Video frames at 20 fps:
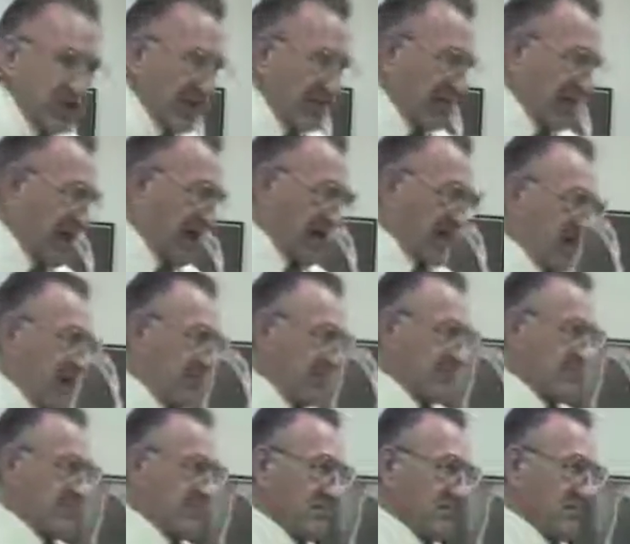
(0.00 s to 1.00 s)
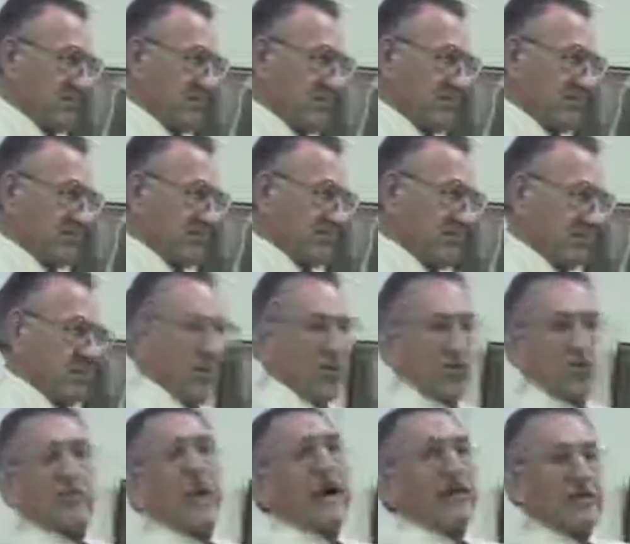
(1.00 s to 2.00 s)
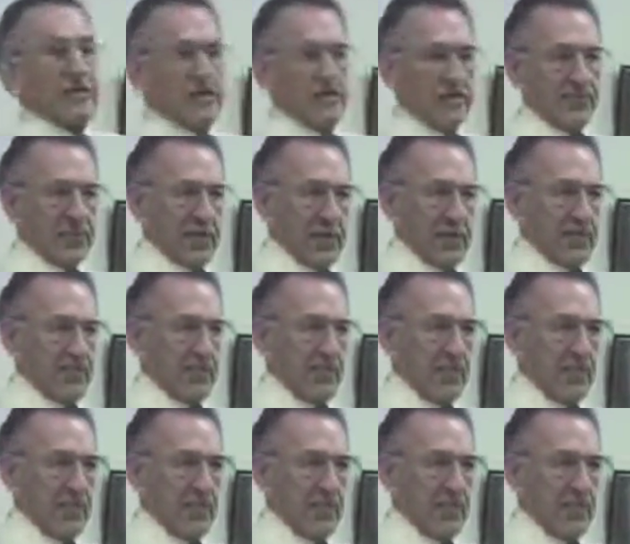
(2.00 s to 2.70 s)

to pray or the right to pray.